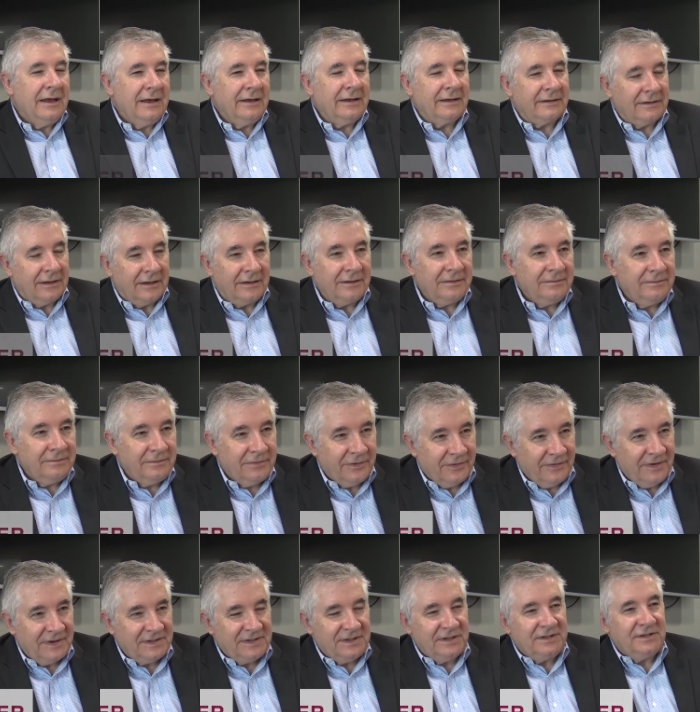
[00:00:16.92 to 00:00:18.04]
Yeah, I'm
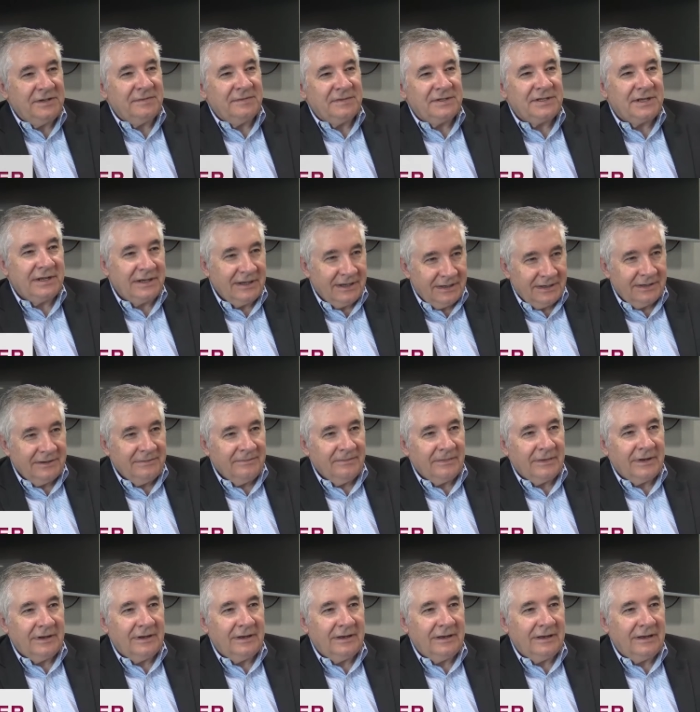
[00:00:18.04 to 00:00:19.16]
Professor Jim Saker.
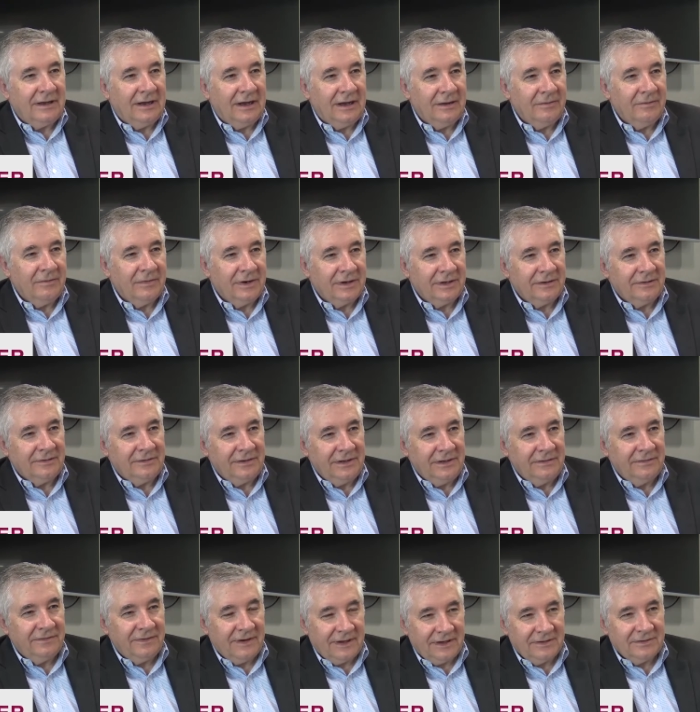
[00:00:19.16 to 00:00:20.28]
I'm one of the
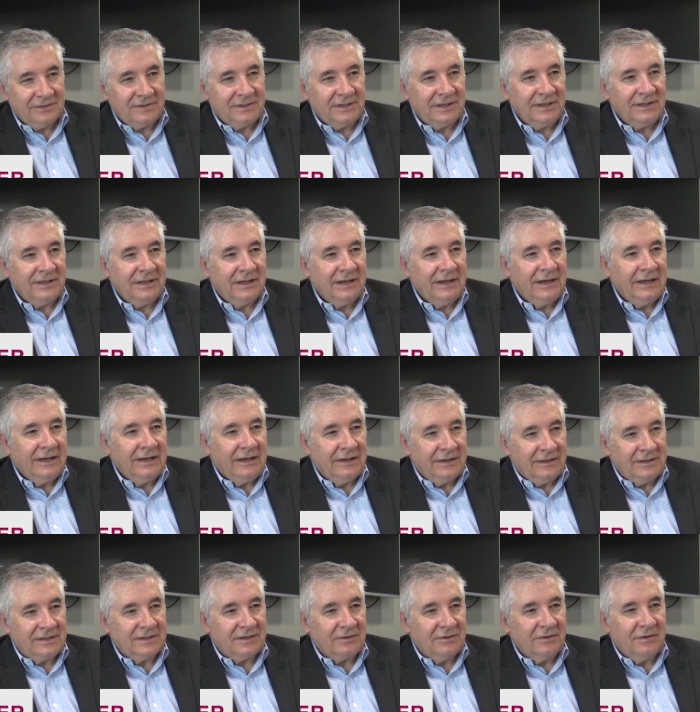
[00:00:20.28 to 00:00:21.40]
faculty of
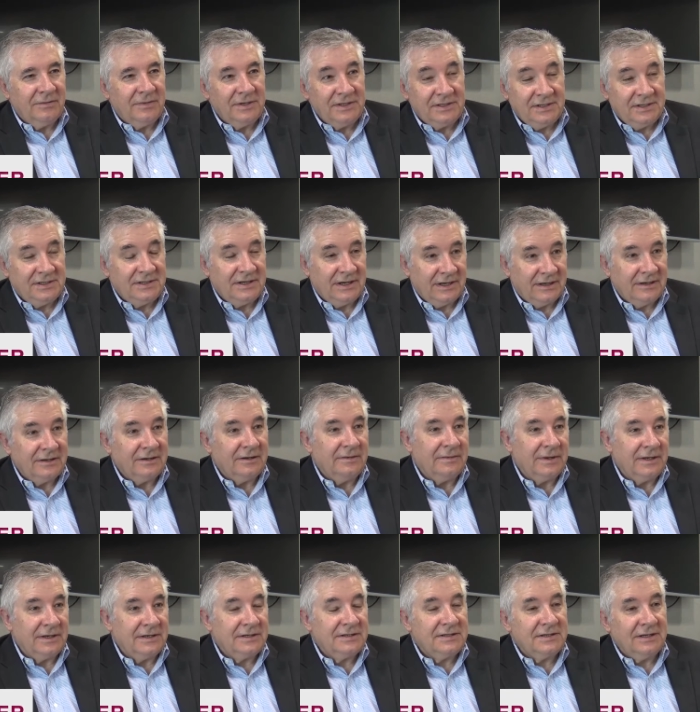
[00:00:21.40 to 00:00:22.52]
the School of Business and
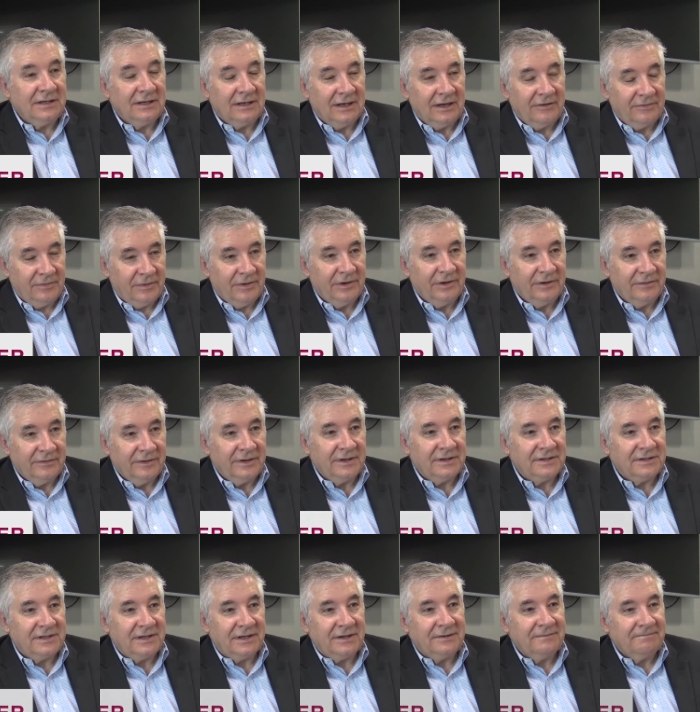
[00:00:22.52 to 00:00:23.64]
Economics at Loughborough
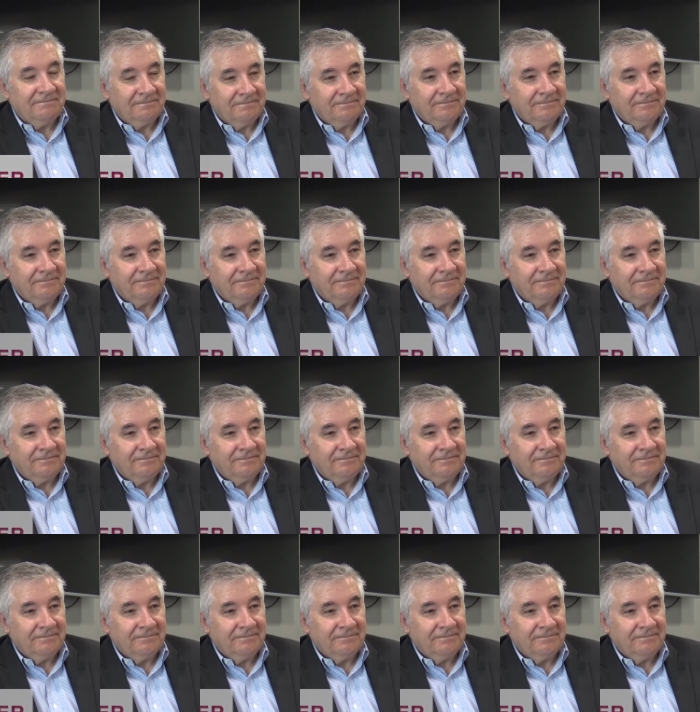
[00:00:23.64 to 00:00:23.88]
University.